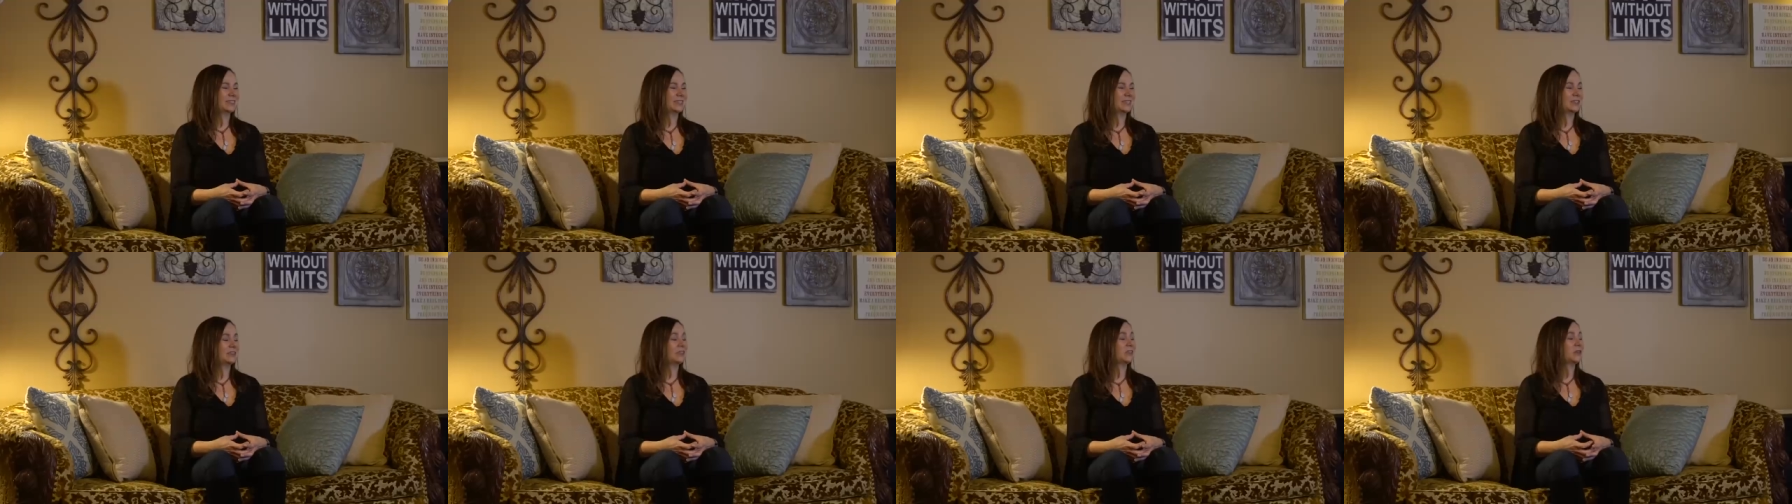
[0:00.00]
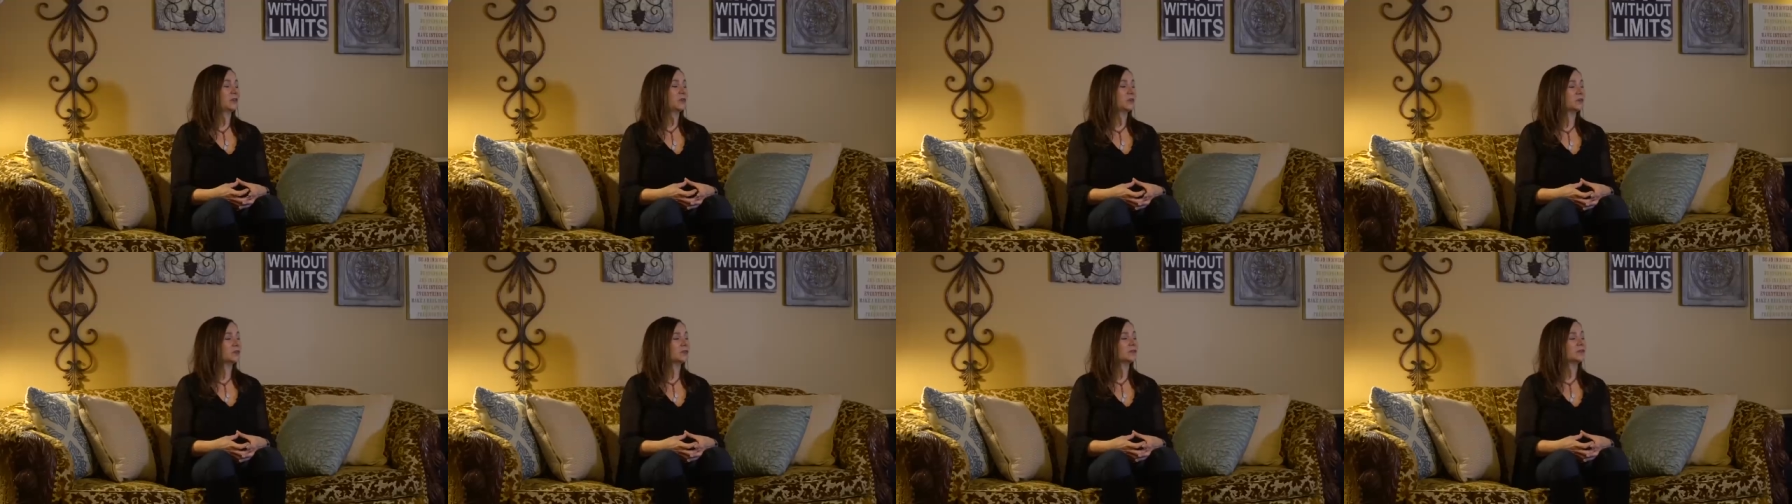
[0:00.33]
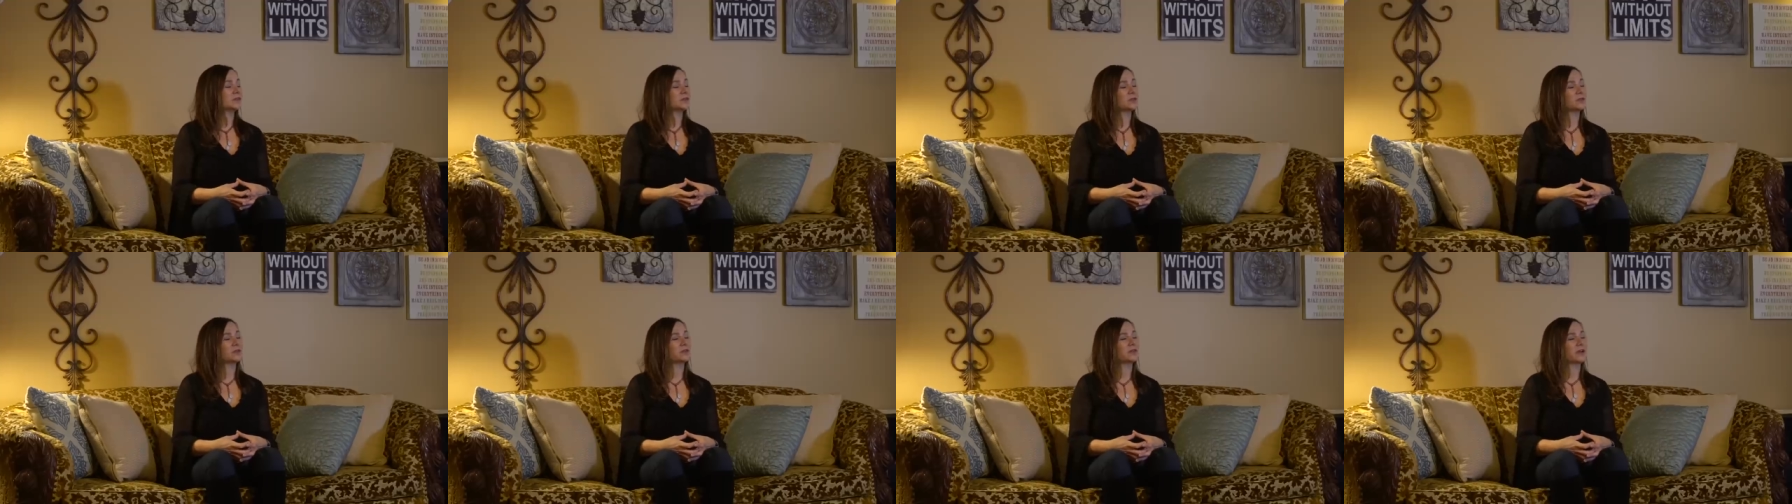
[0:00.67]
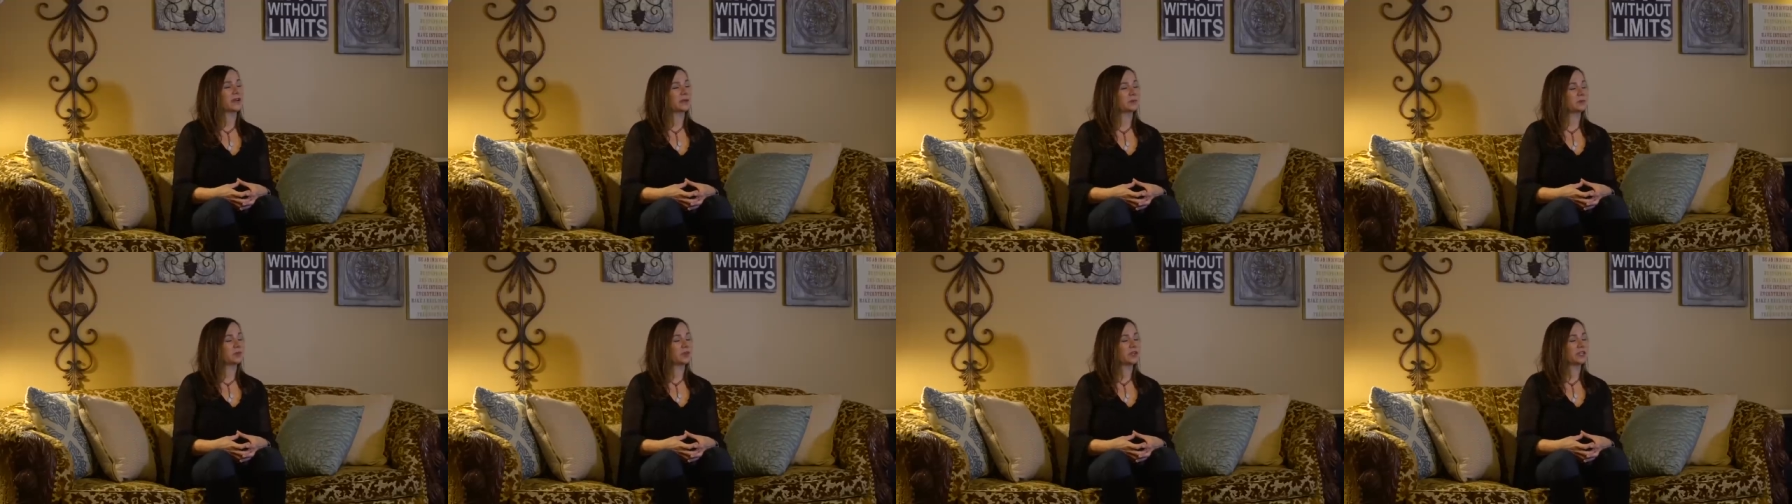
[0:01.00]
in their own soul
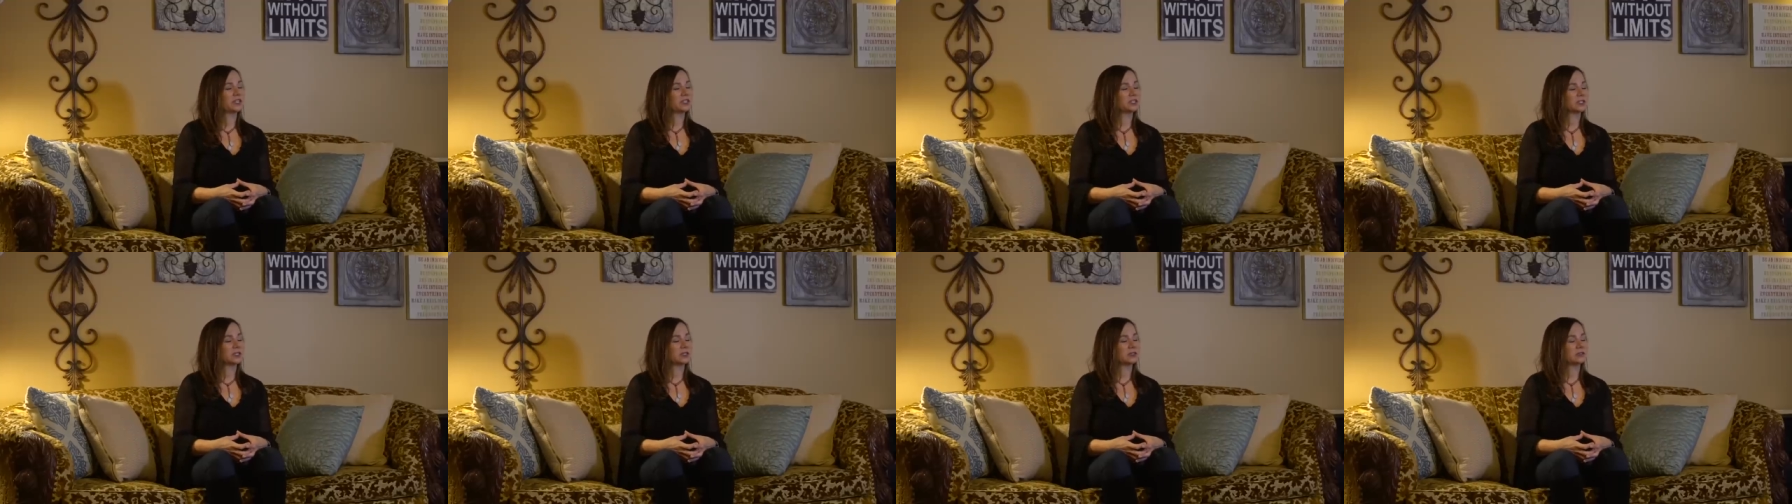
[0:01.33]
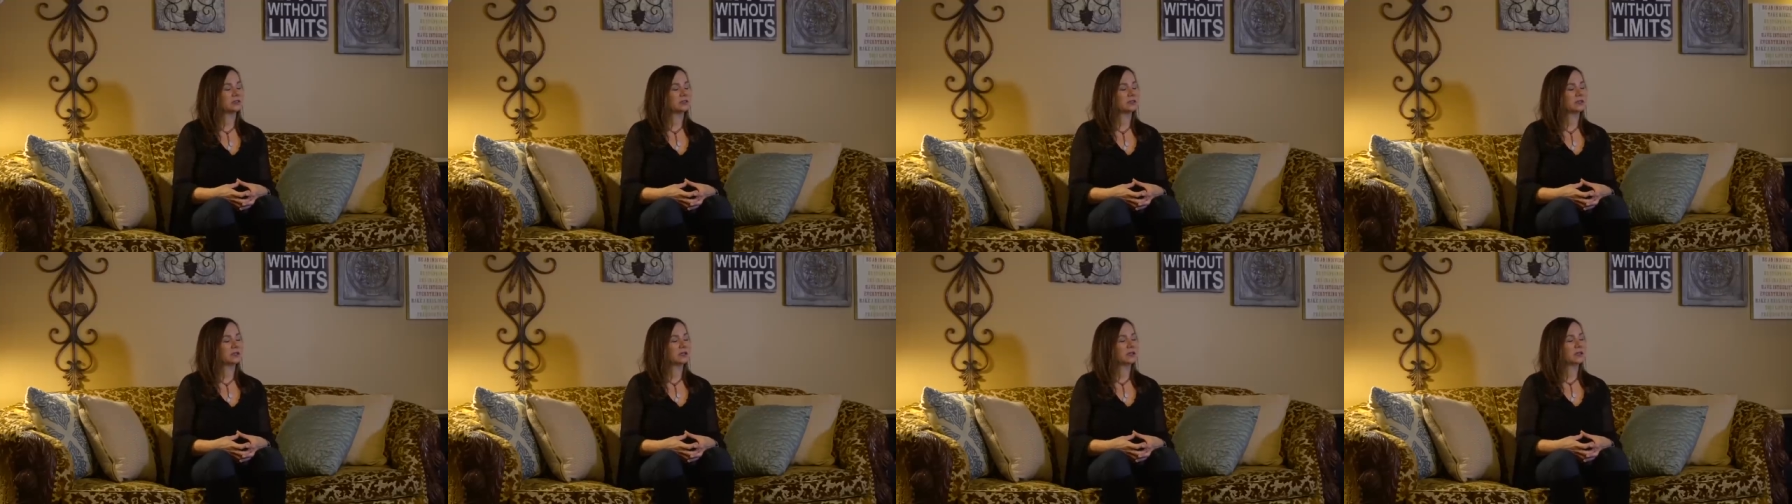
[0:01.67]
vibration,